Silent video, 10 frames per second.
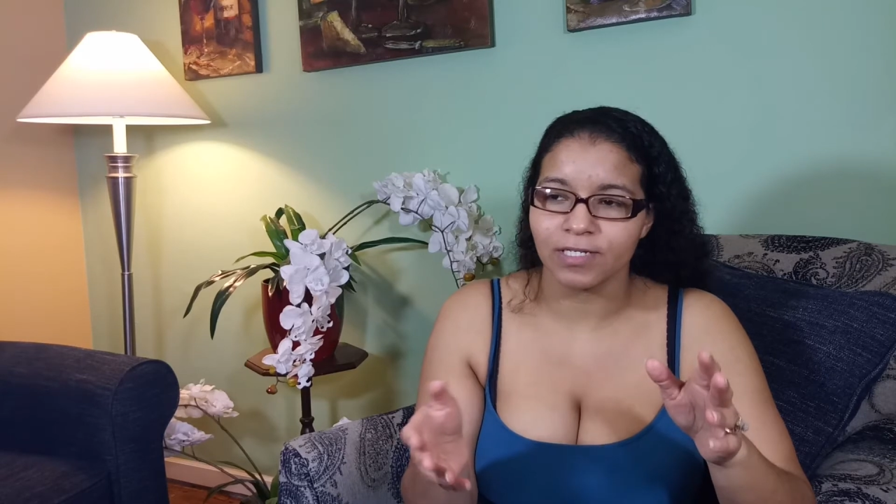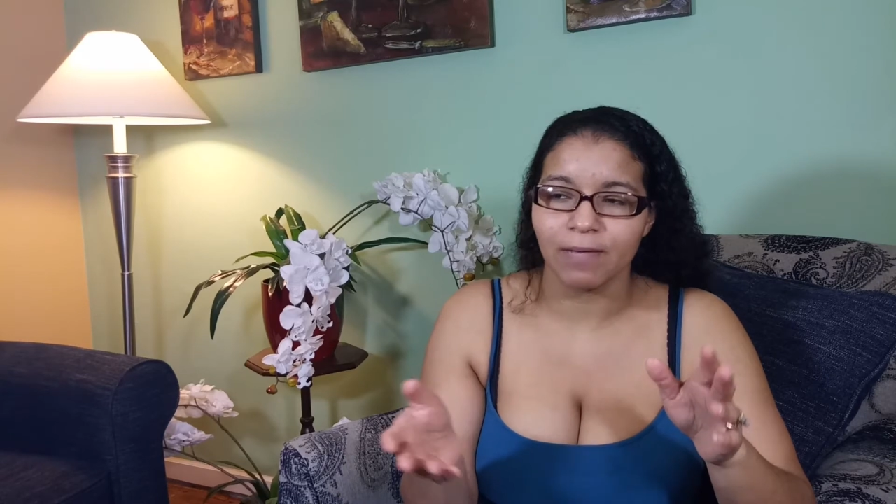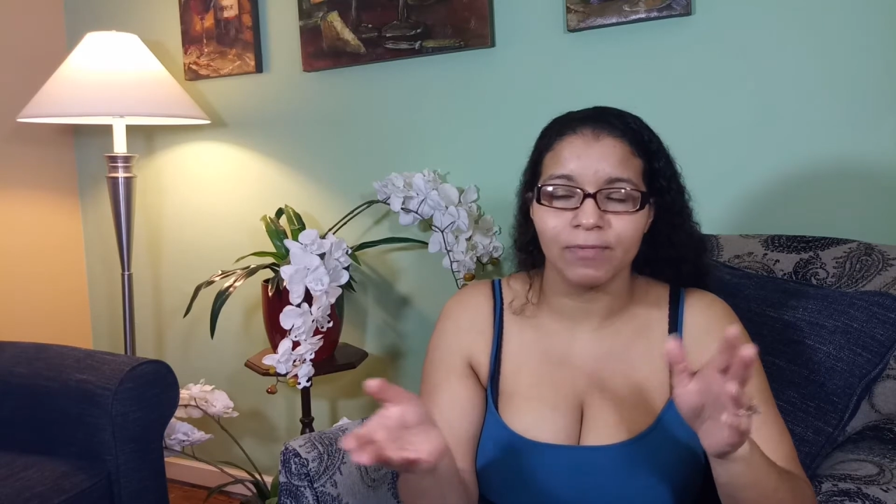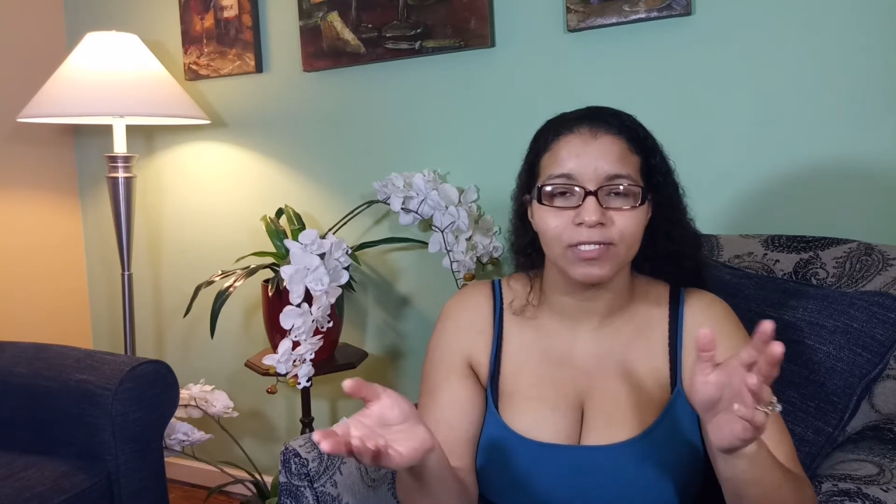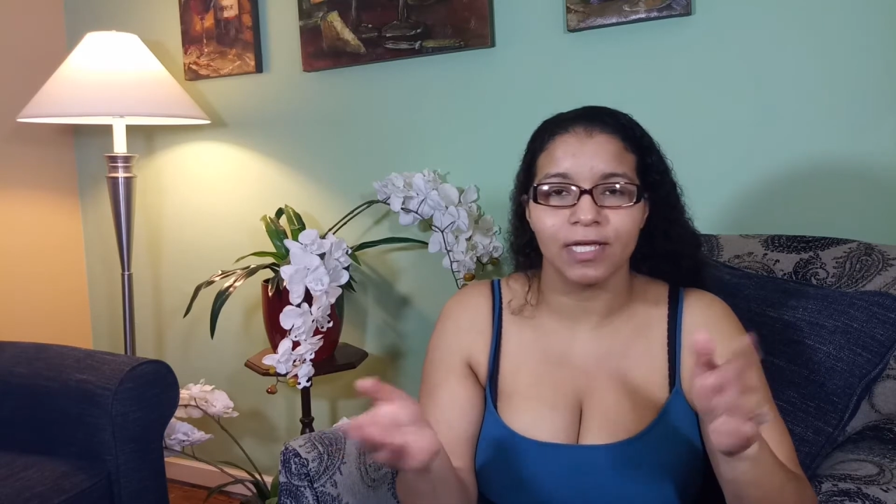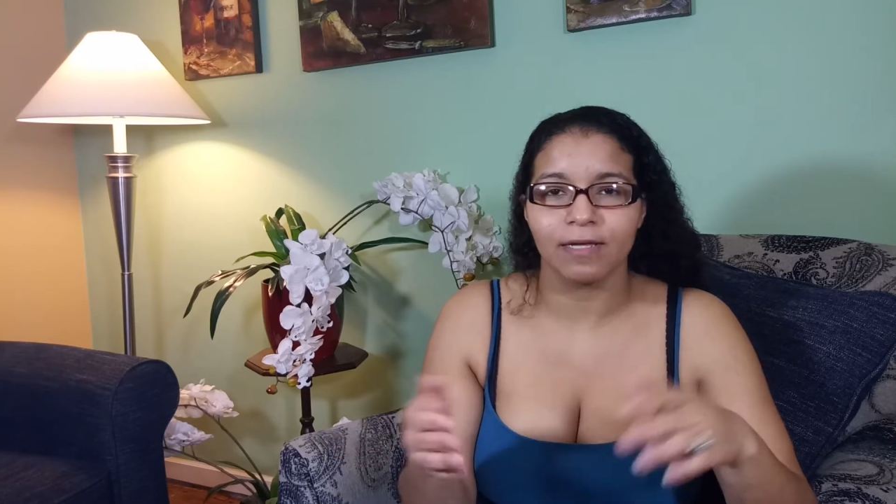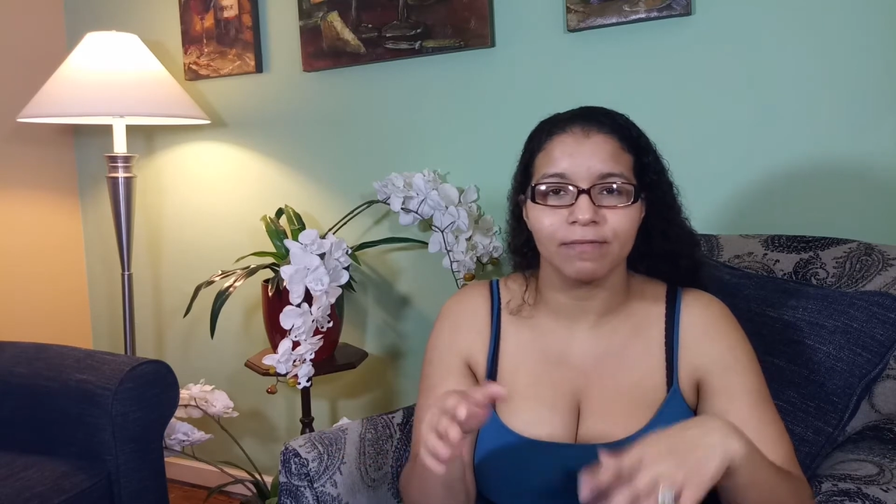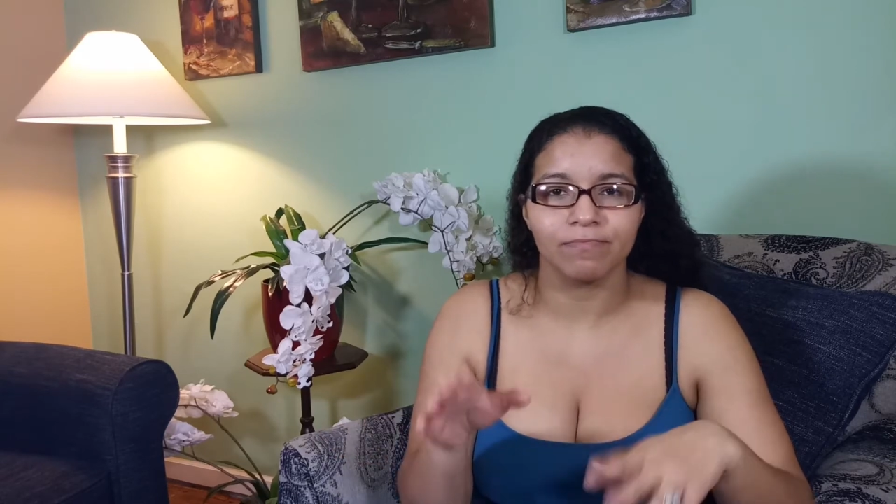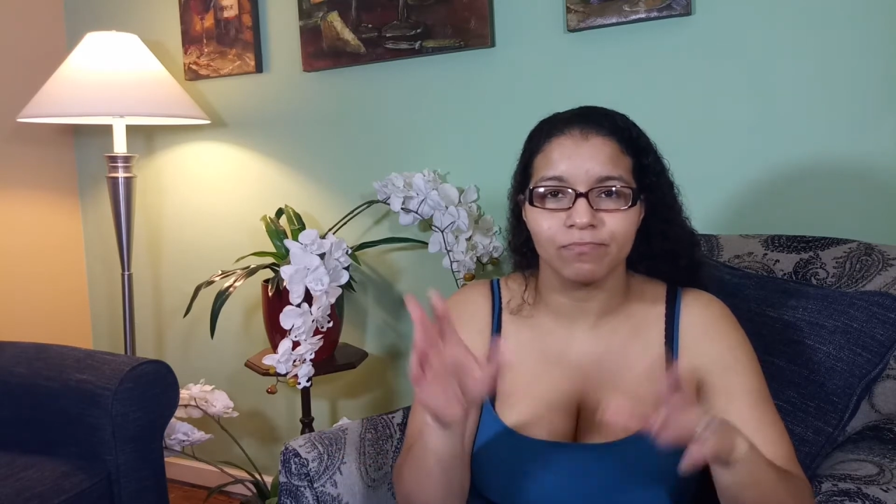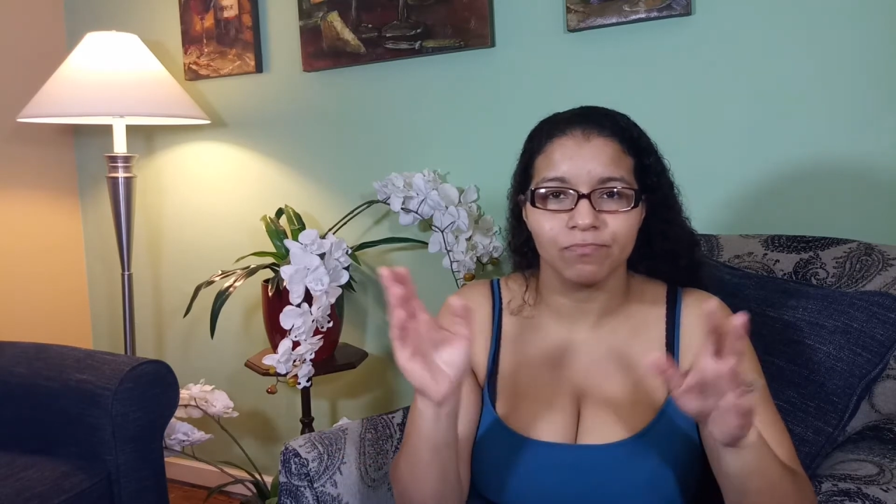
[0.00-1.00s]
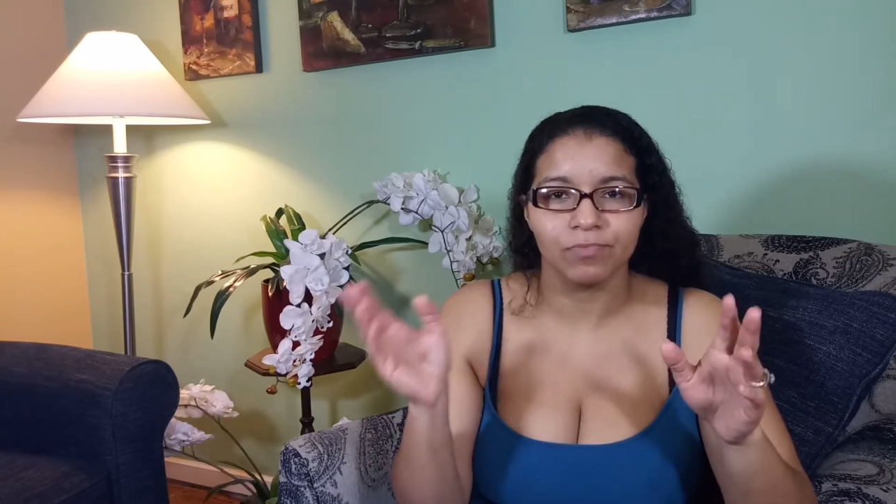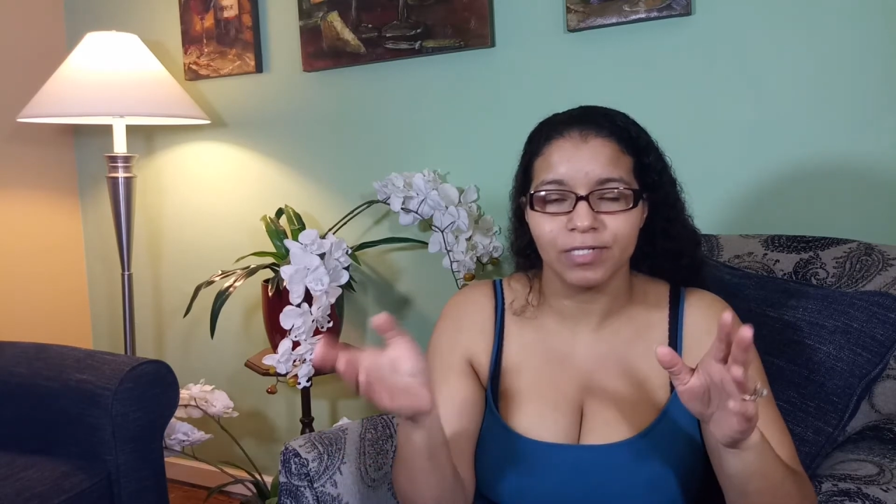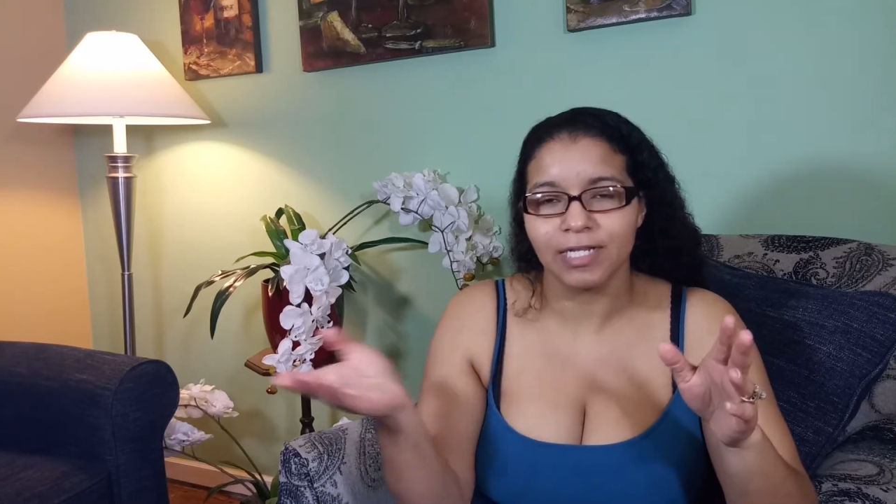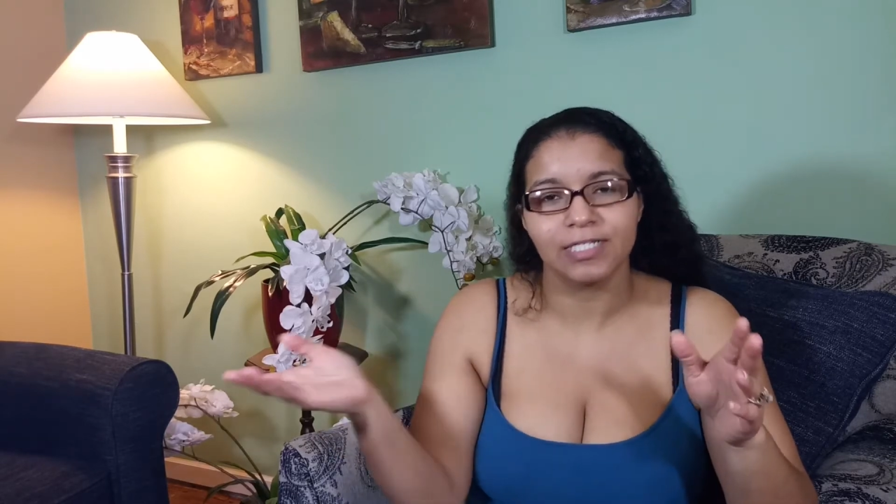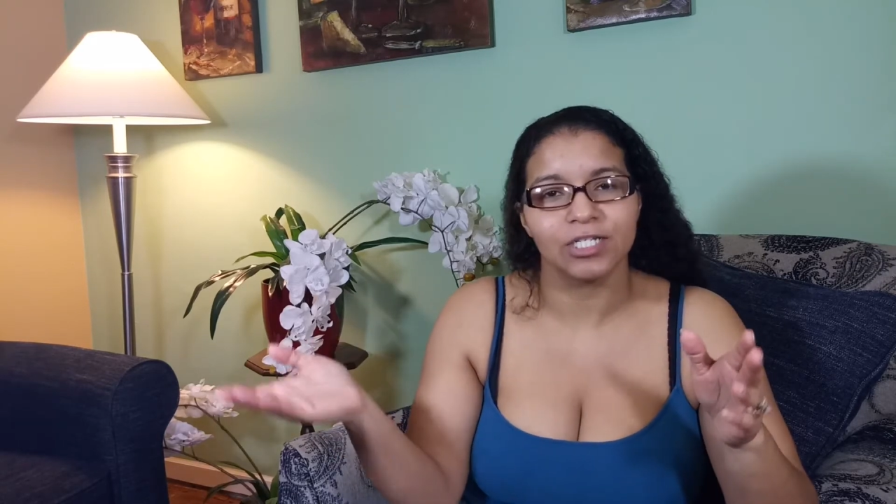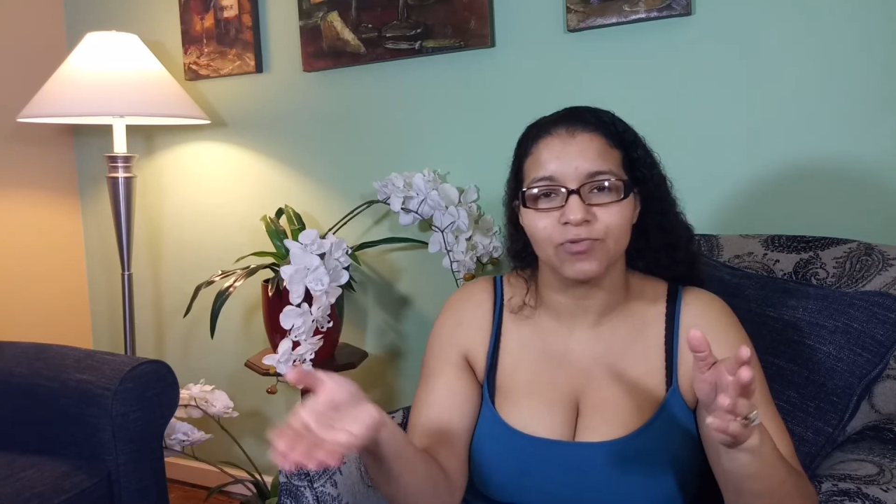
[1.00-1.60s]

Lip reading: I'm going to say, let's just